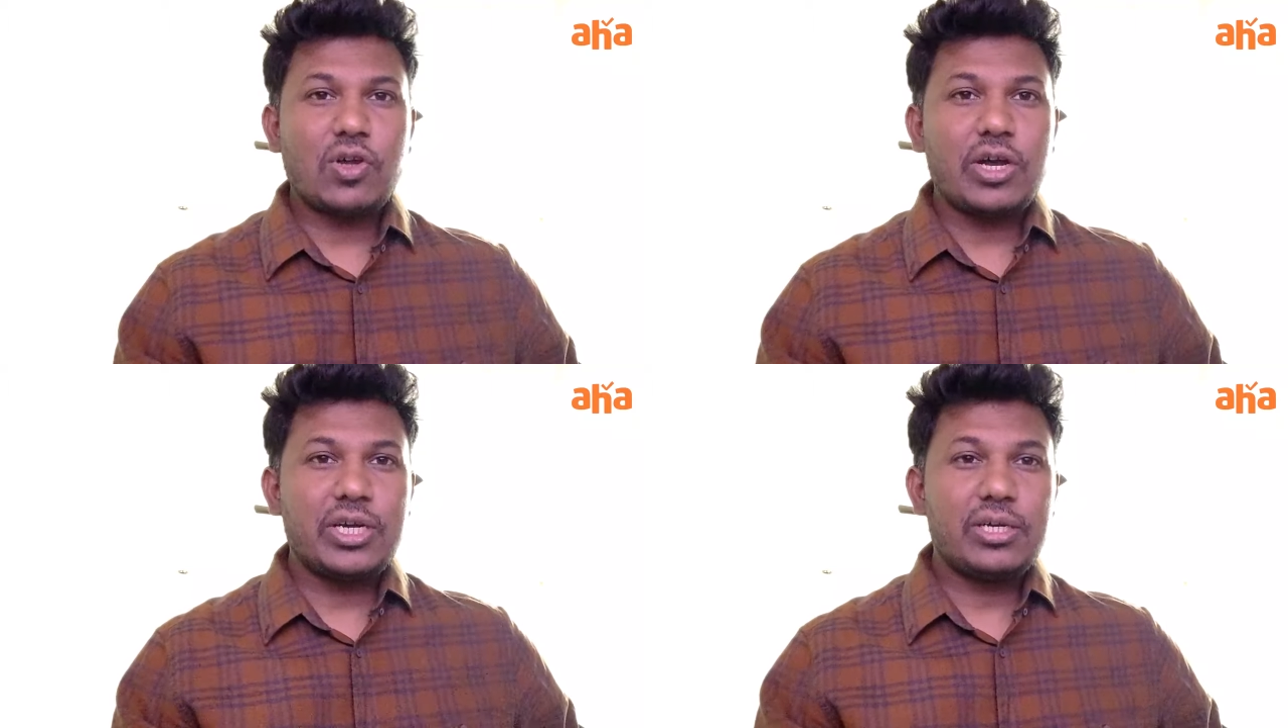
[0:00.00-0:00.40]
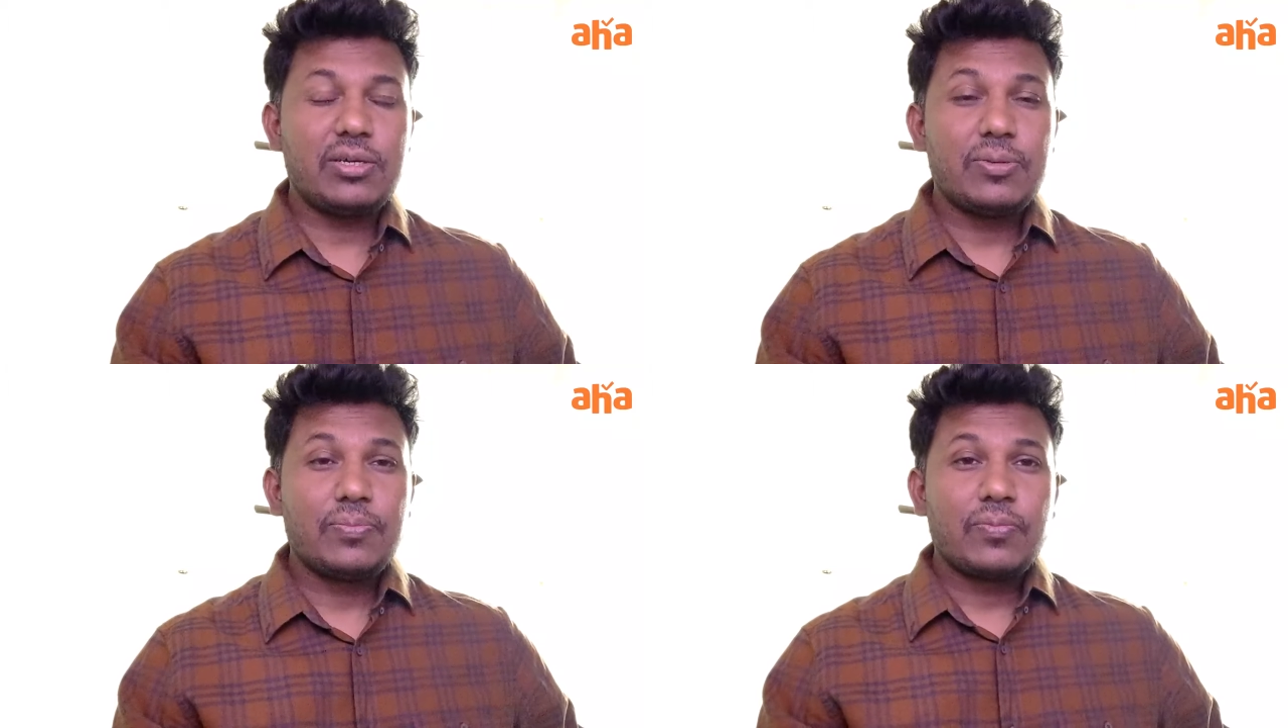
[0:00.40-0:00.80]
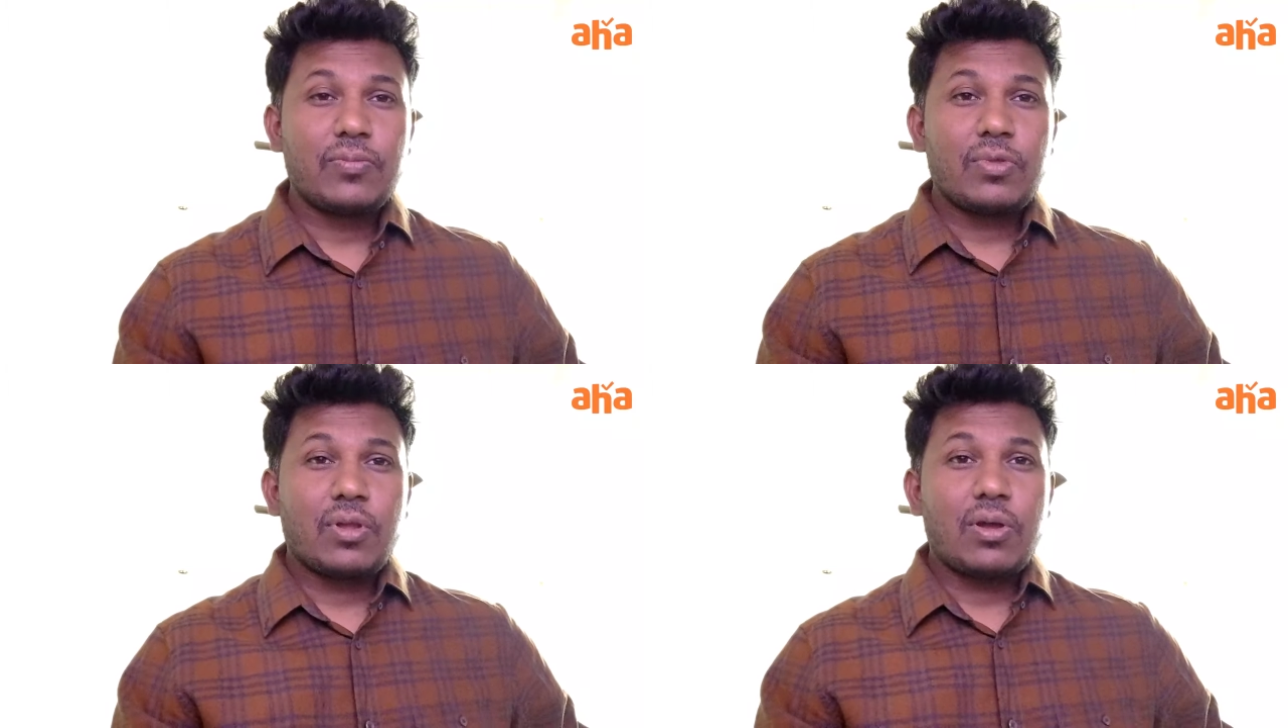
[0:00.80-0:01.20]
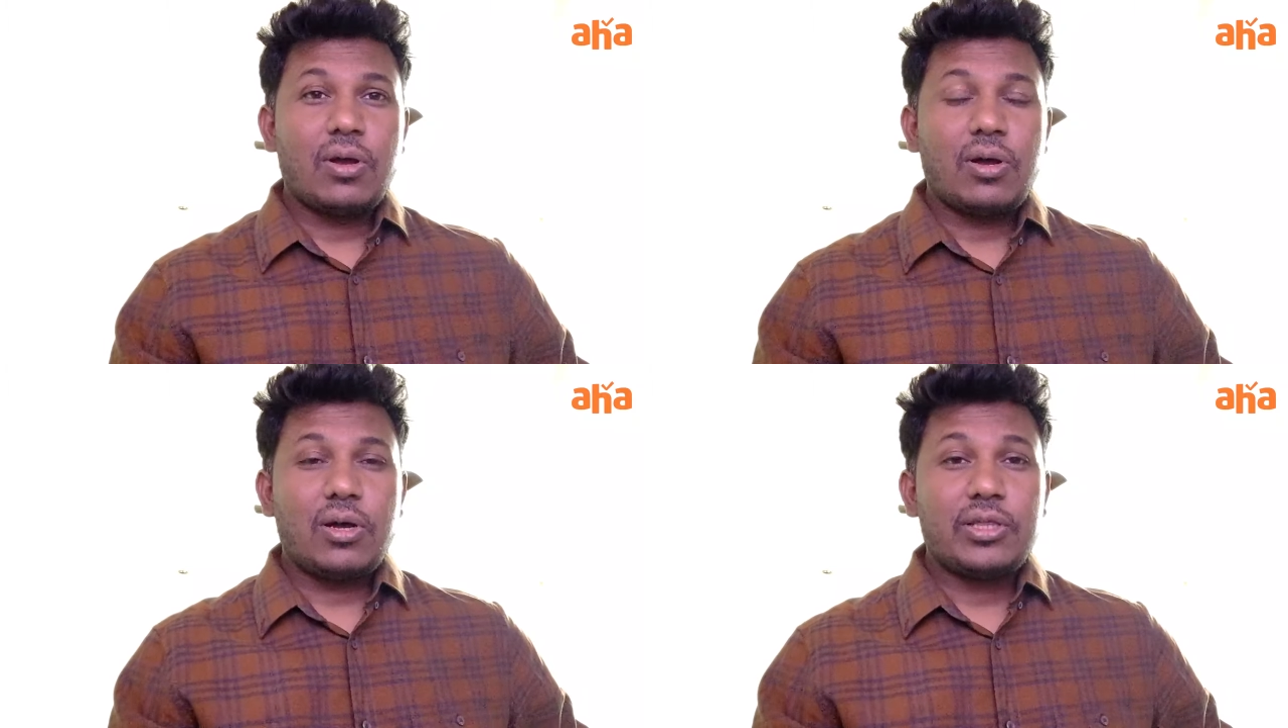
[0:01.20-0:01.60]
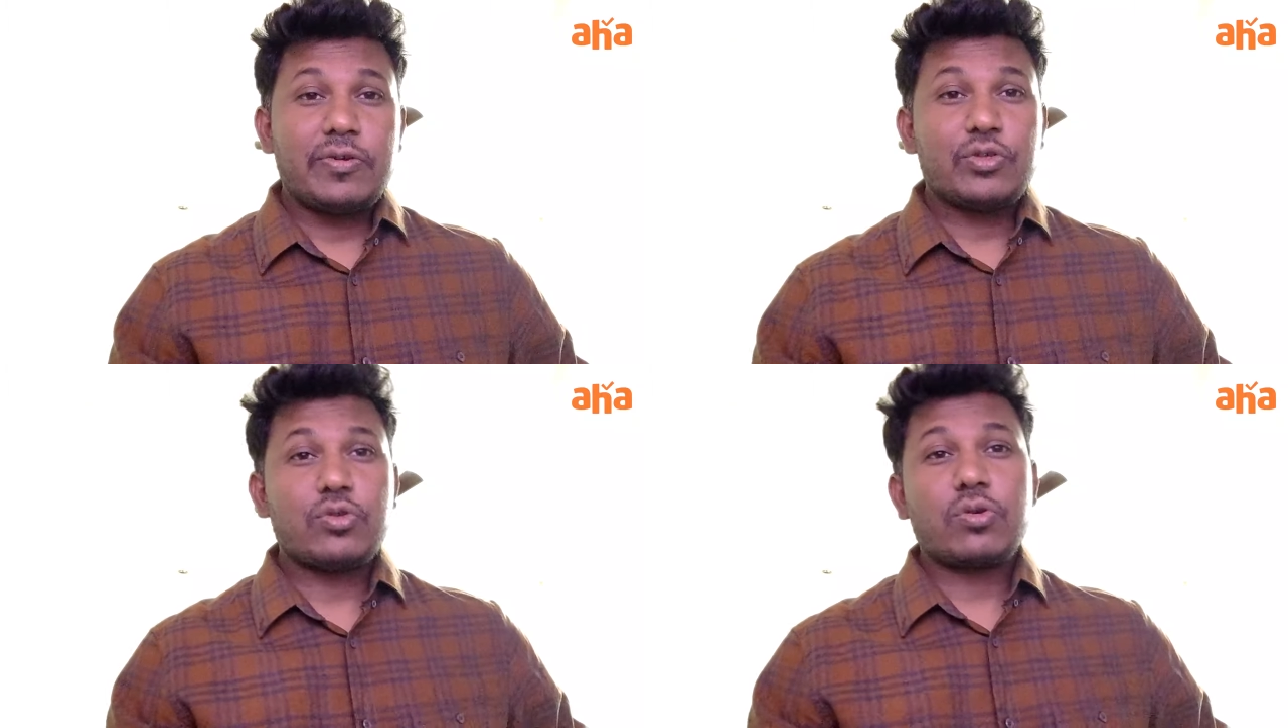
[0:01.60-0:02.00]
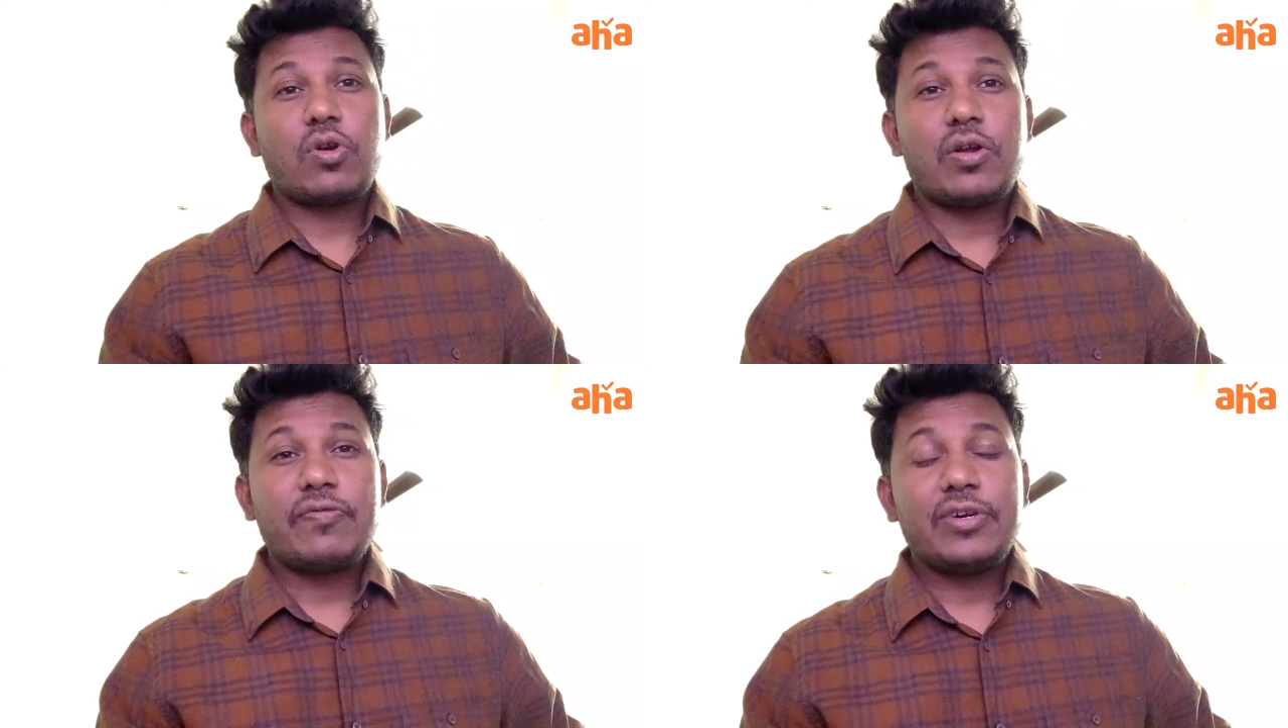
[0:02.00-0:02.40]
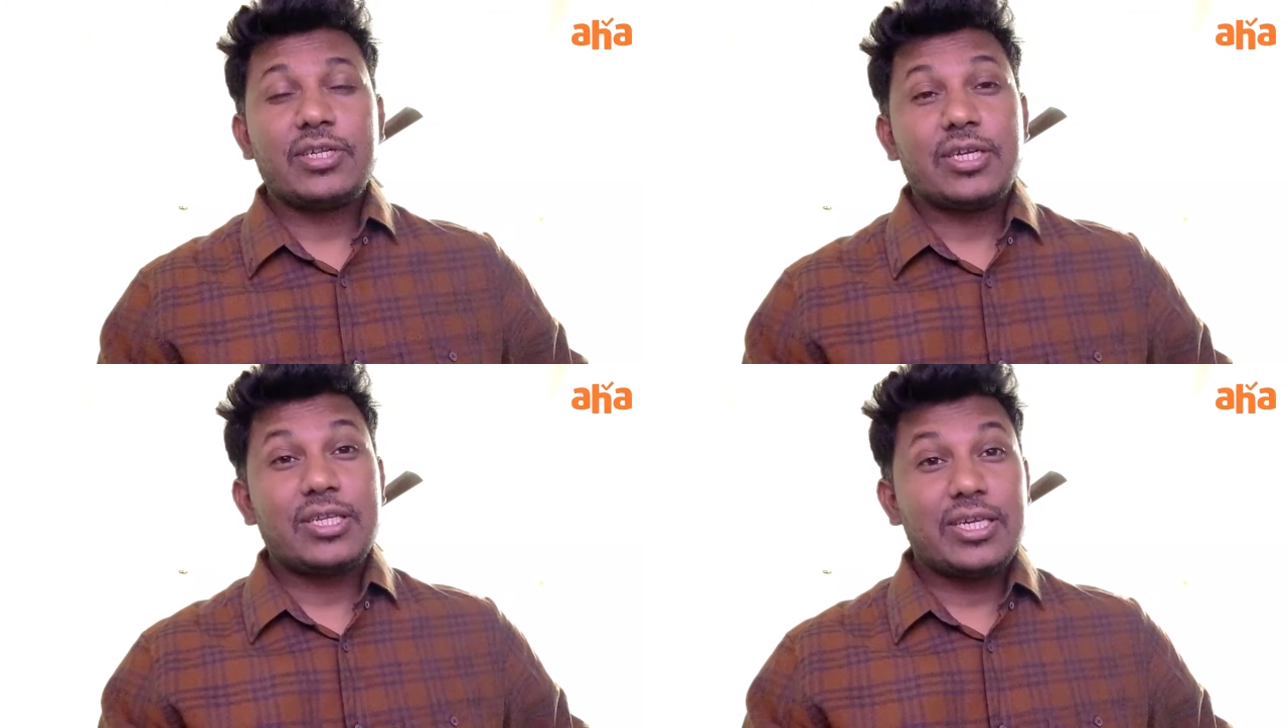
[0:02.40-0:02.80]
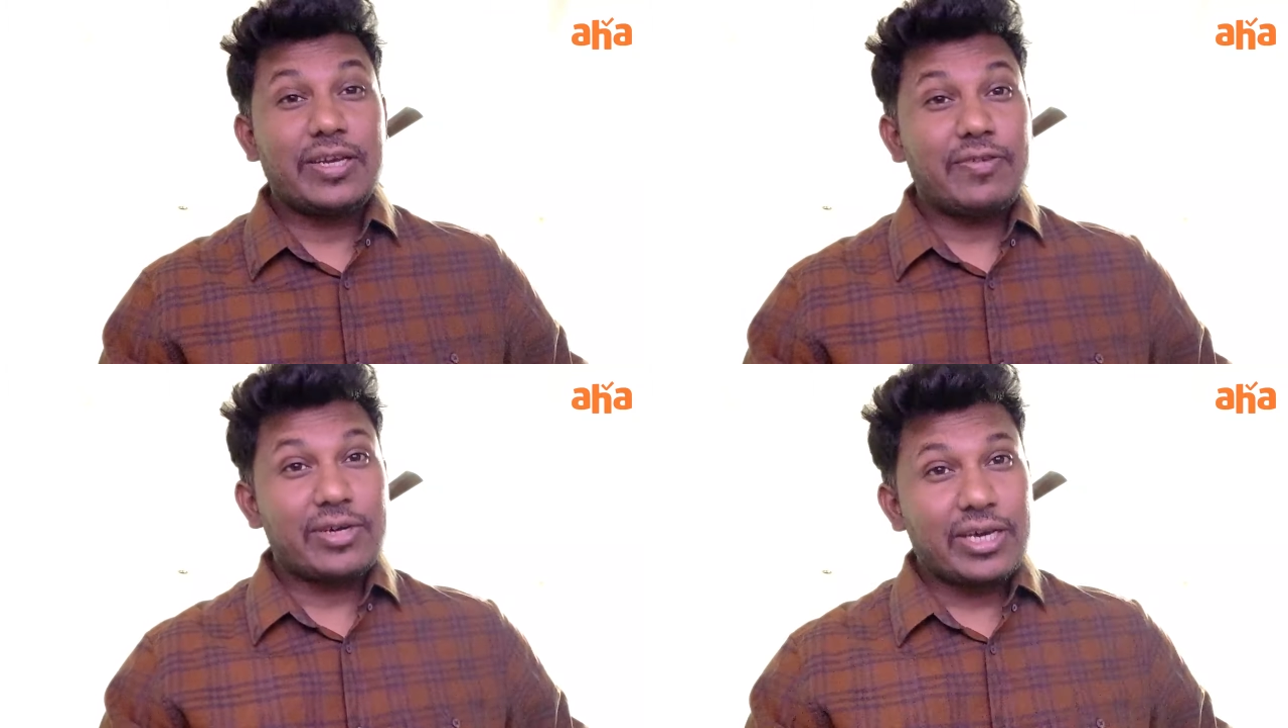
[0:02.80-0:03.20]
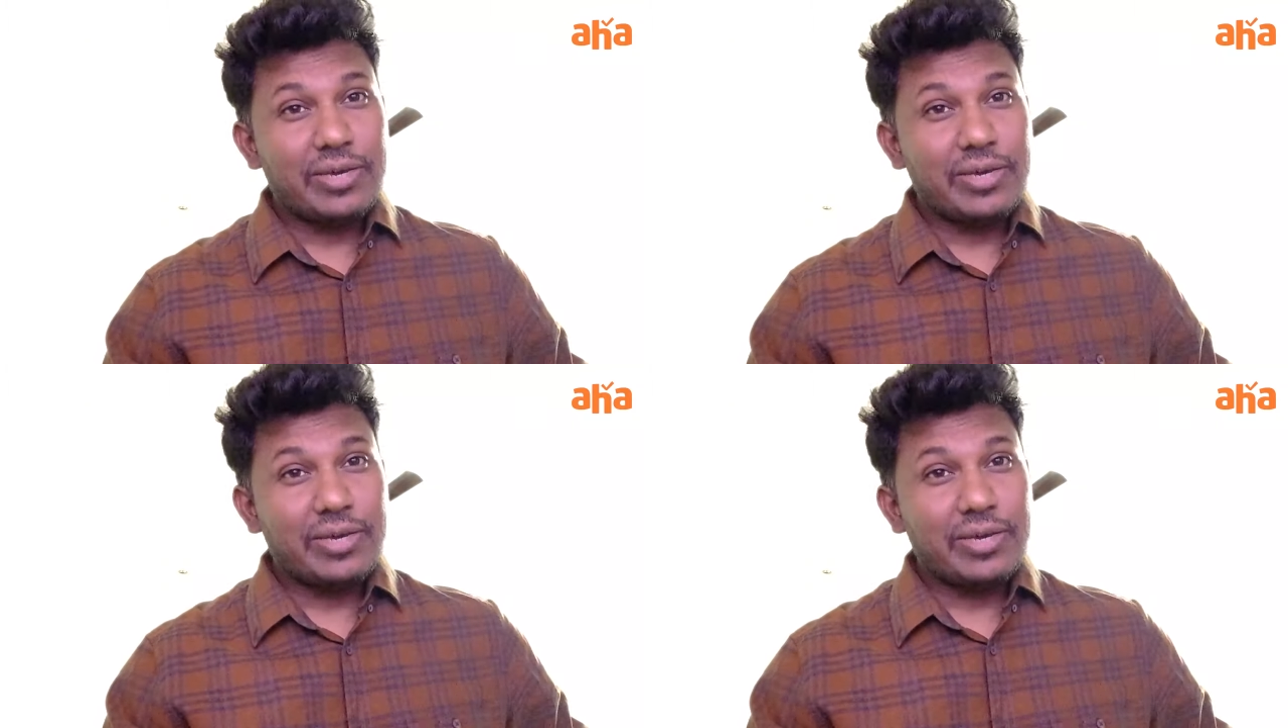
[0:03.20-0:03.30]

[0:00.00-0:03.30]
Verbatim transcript: saw it, they were so confident that they never